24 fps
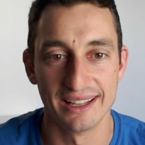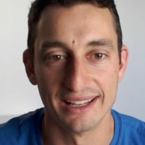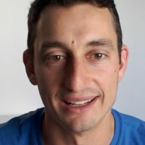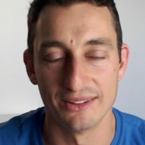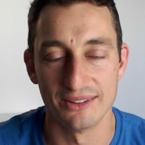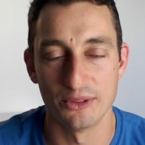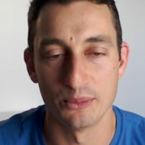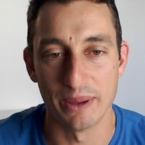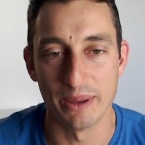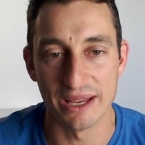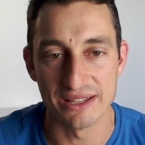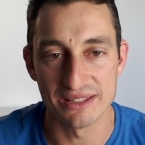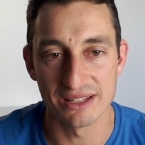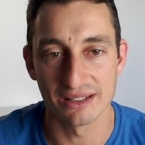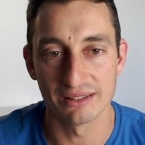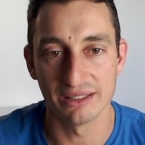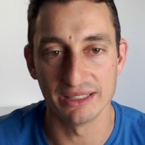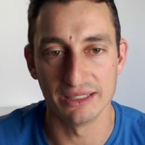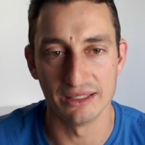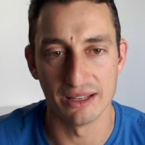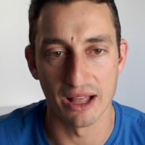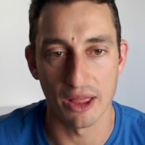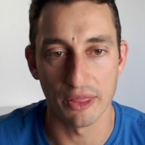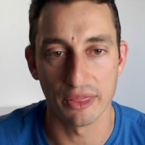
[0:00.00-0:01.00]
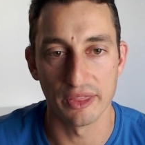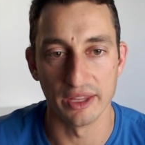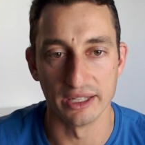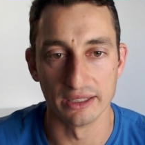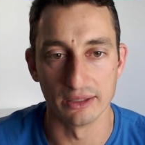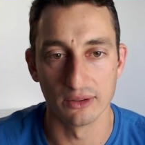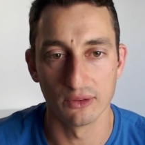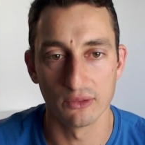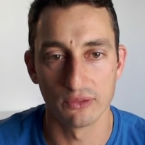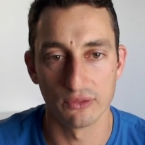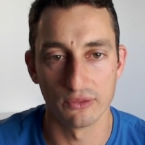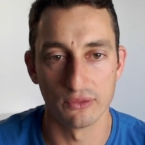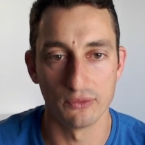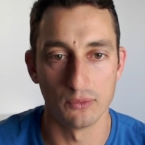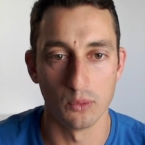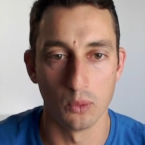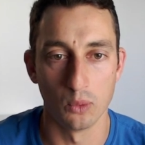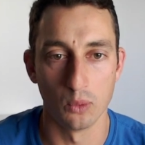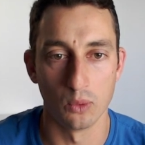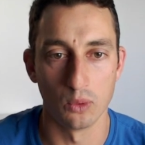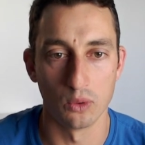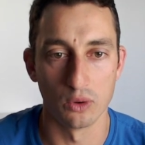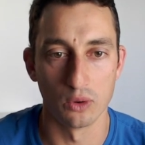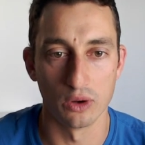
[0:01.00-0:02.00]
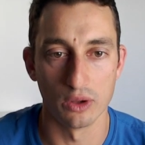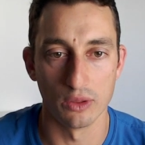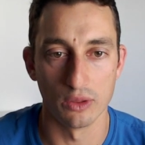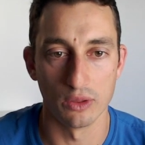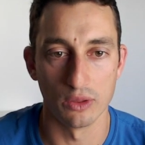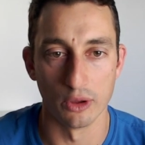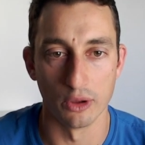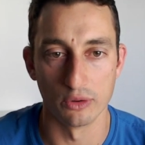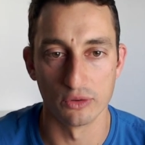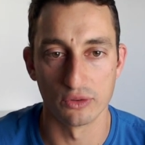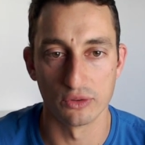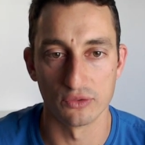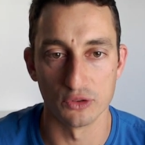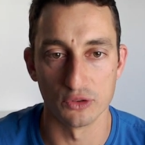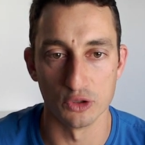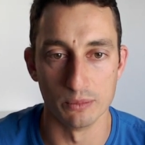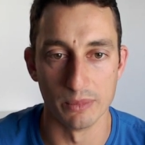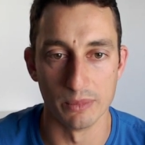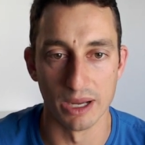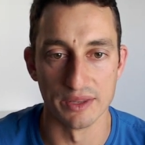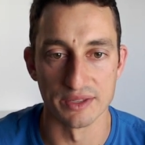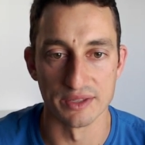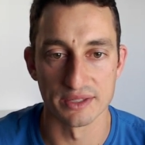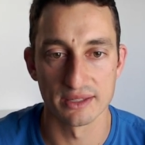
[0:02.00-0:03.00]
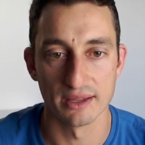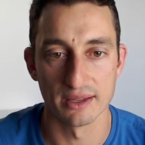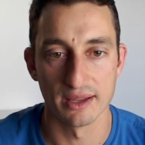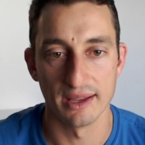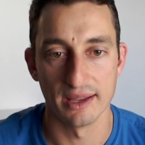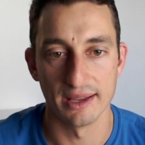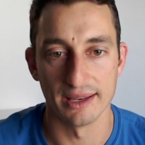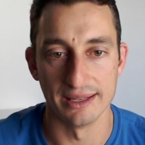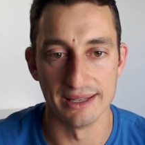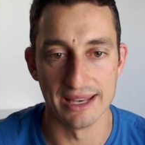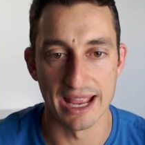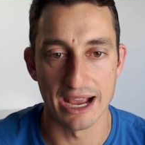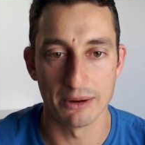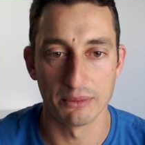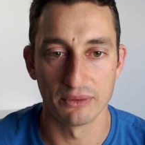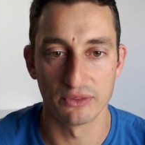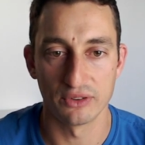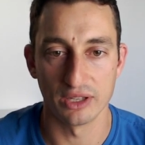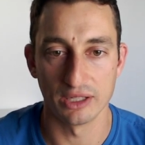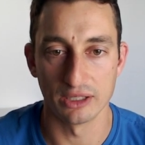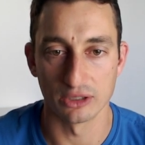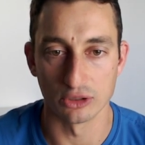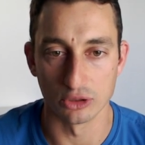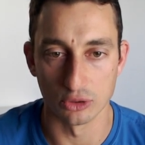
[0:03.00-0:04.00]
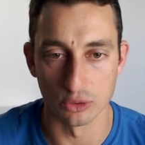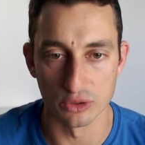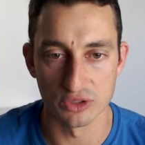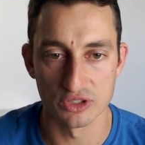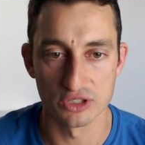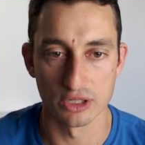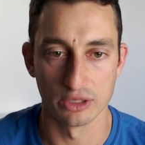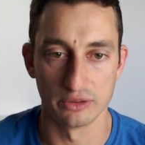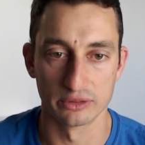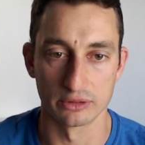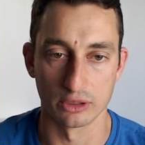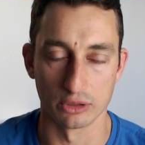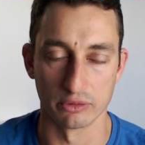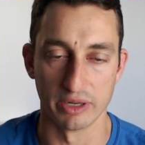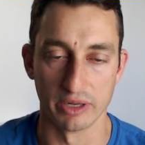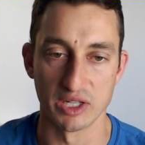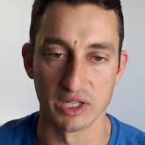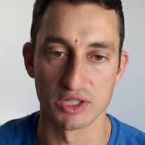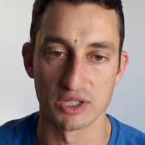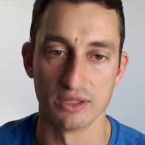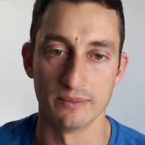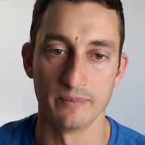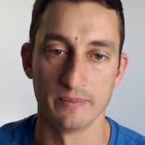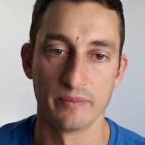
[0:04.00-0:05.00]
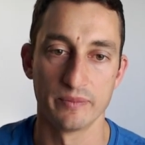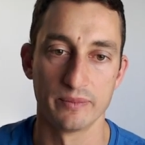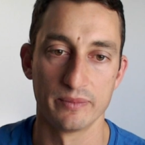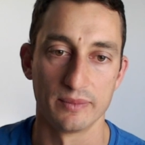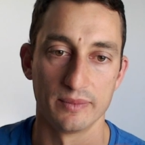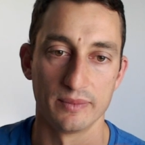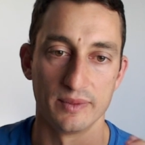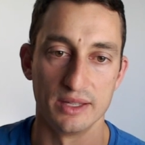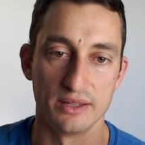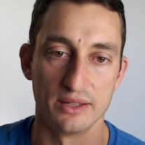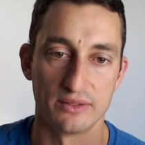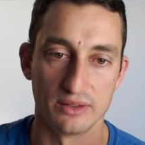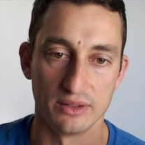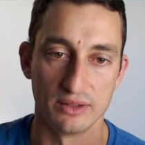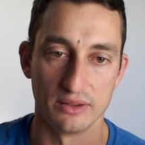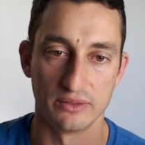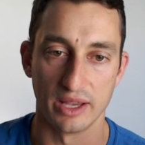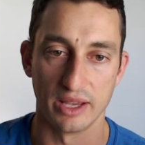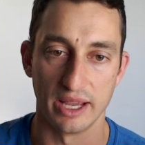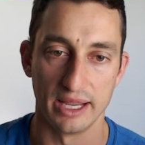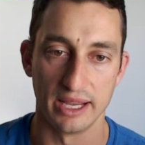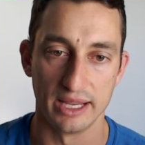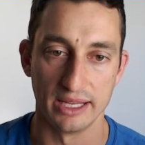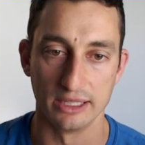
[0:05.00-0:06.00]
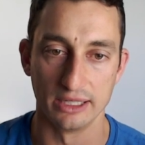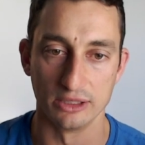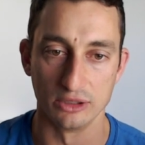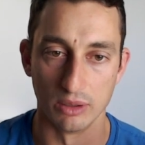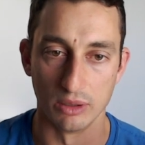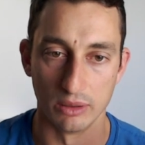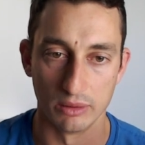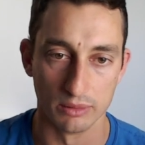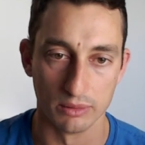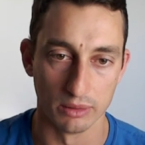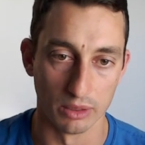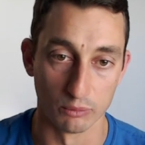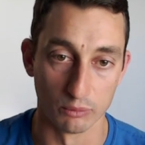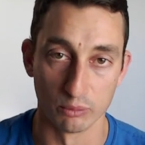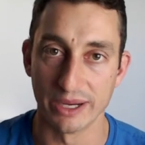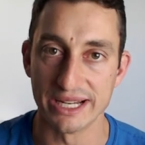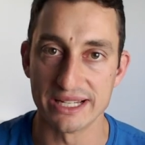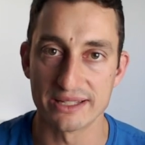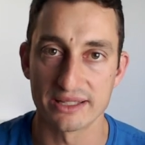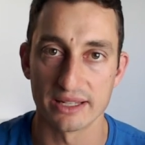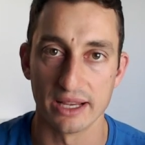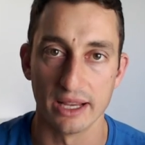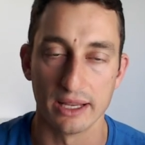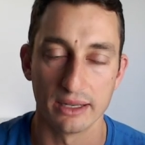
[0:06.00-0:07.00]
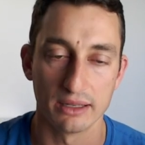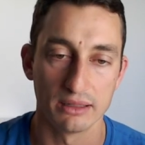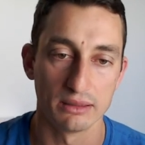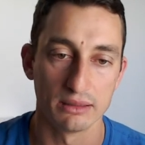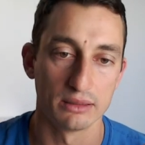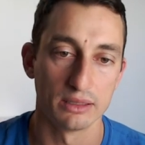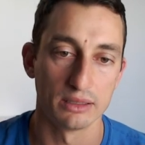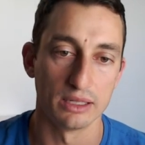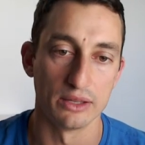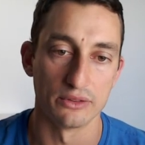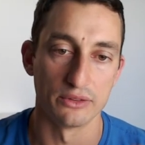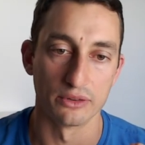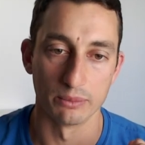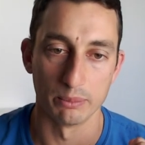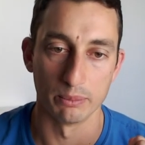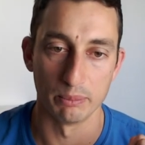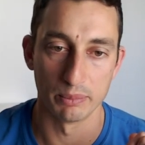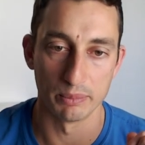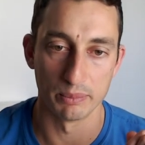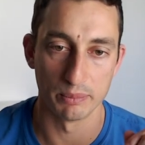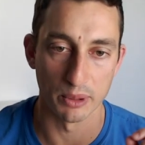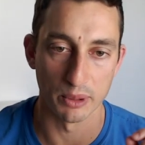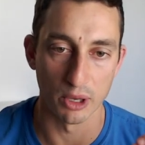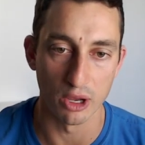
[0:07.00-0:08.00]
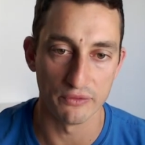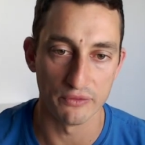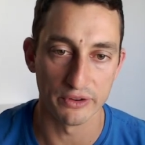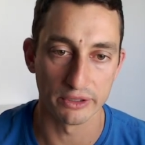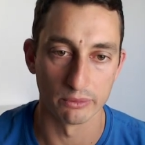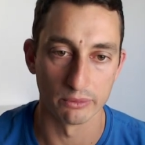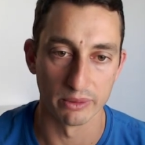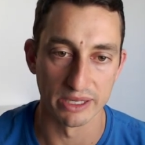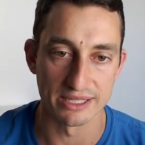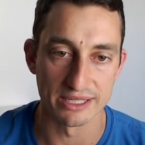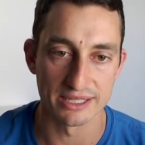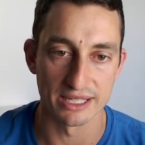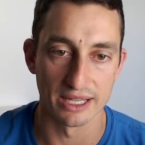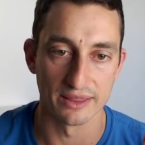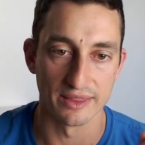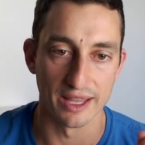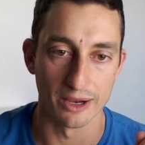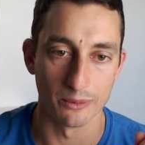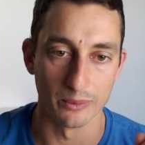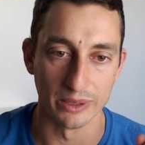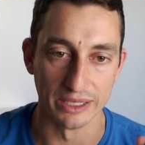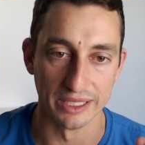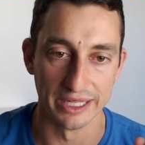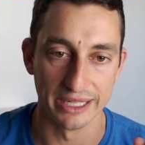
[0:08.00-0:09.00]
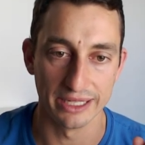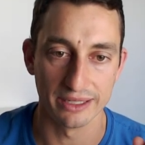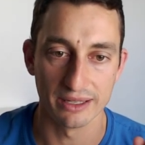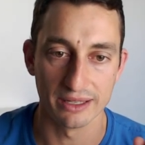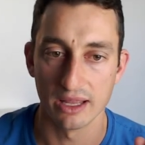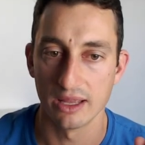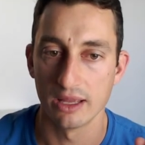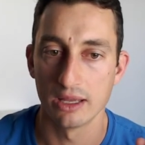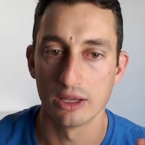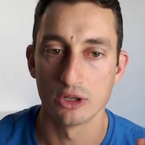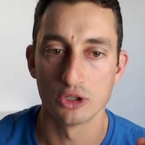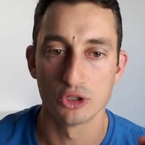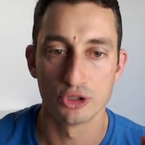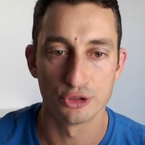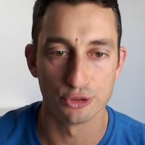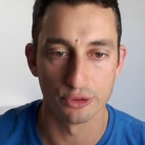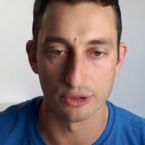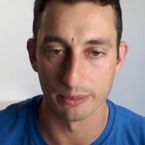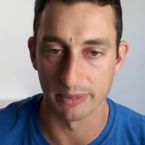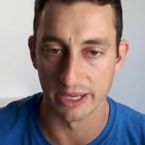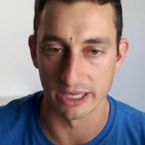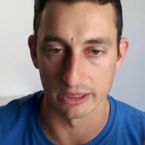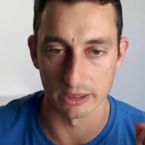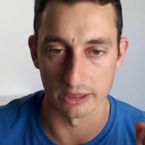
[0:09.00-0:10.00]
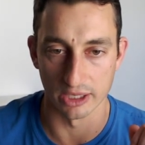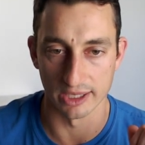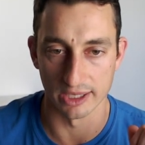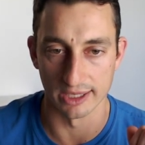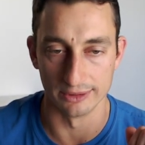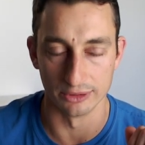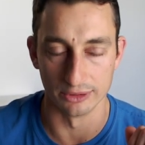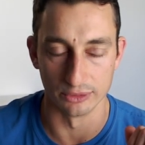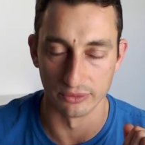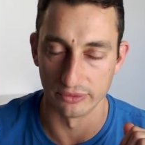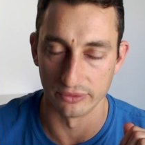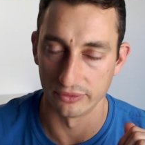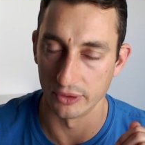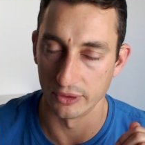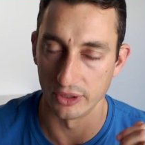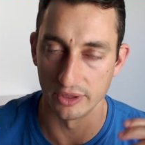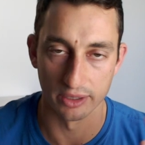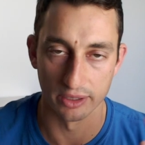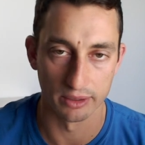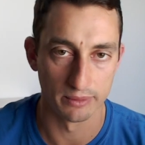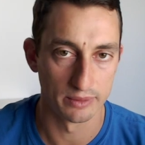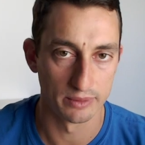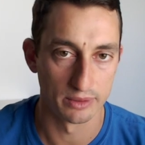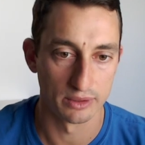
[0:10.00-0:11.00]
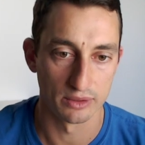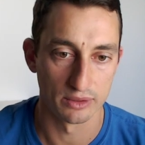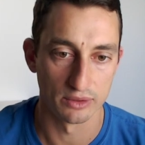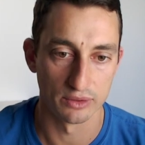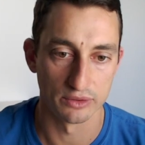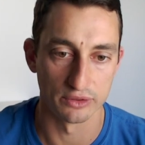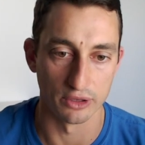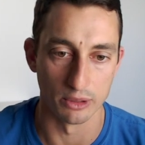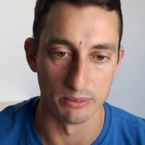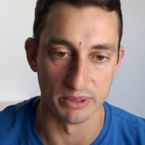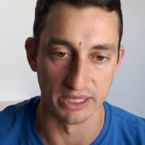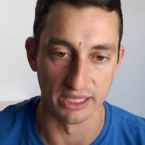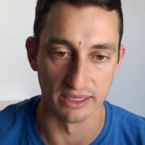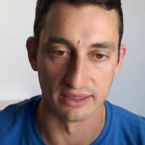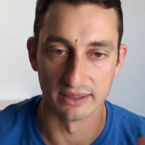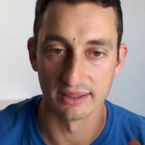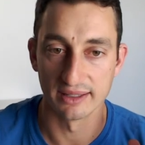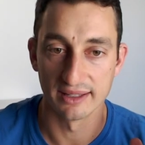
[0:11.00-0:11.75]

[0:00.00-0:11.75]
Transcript: It's basically nothing for those few months. Now we've seen a good solid correction. This is a, a reset. It's a perfect reset that we need. Should the market go down a little further, so be it.